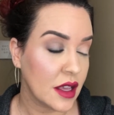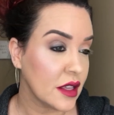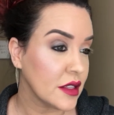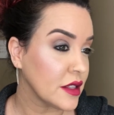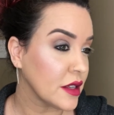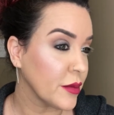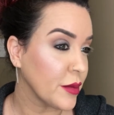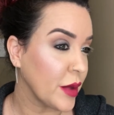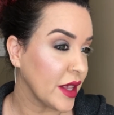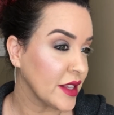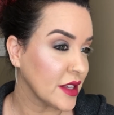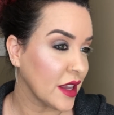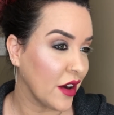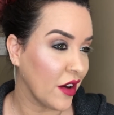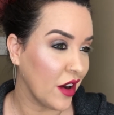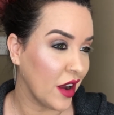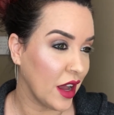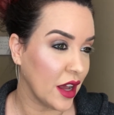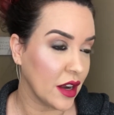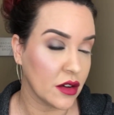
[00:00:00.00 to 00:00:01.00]
some
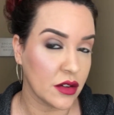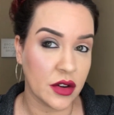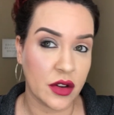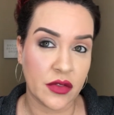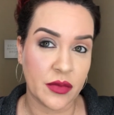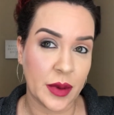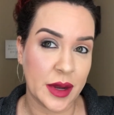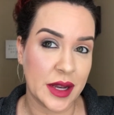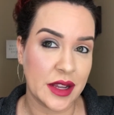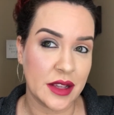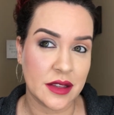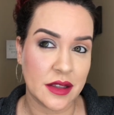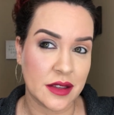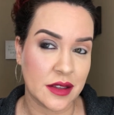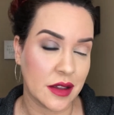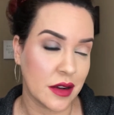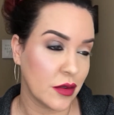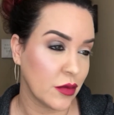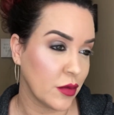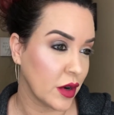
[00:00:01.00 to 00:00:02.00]
mascara. I don't know if my niece is
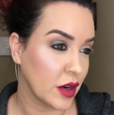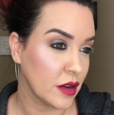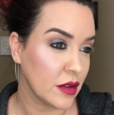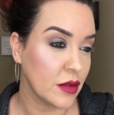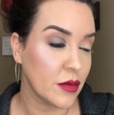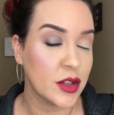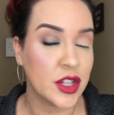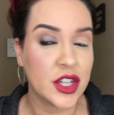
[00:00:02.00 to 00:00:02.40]
gonna wear it.